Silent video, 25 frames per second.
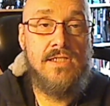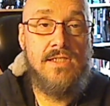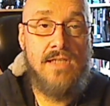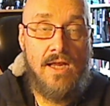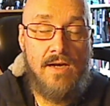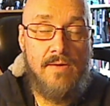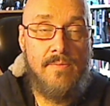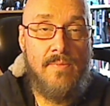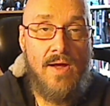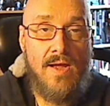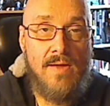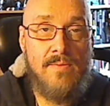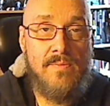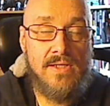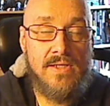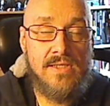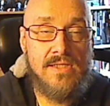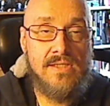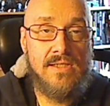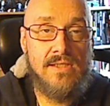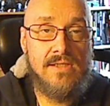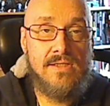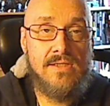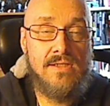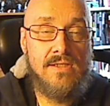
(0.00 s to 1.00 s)
none of my
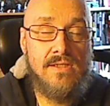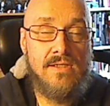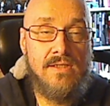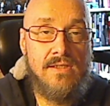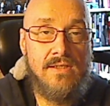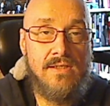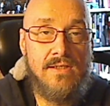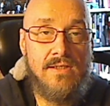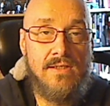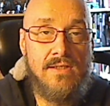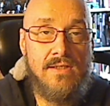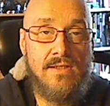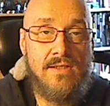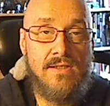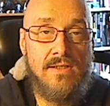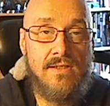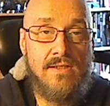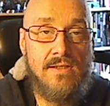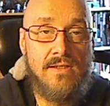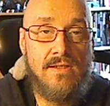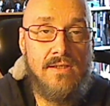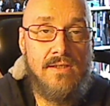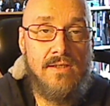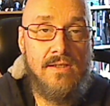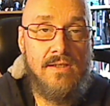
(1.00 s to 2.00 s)
business.
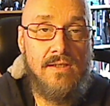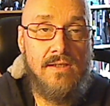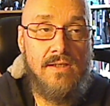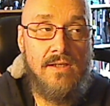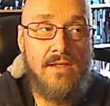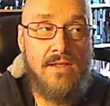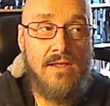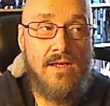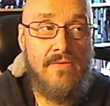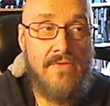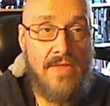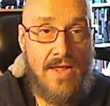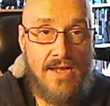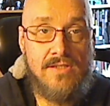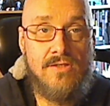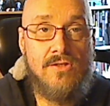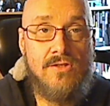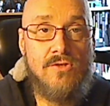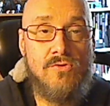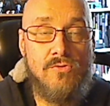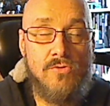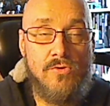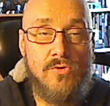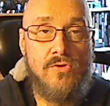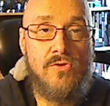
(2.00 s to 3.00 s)
And that's the
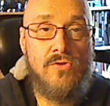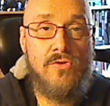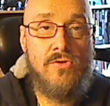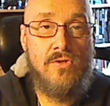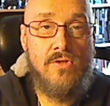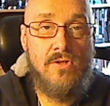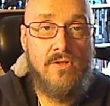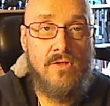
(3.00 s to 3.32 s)
truth.